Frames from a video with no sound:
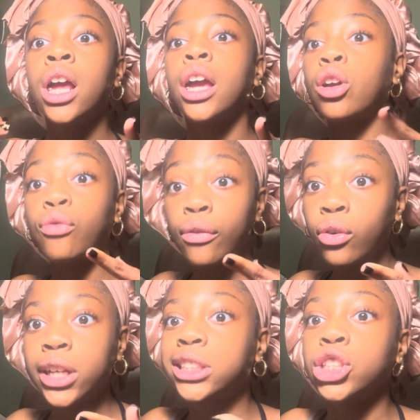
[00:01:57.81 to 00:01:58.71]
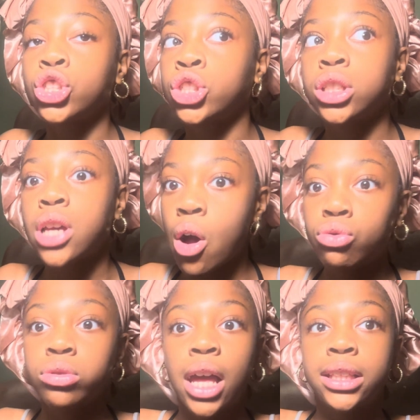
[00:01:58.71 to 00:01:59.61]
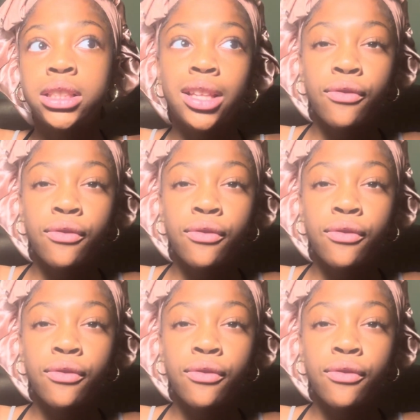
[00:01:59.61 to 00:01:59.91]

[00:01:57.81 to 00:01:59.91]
And your 5th grade teacher should tell you like the stuff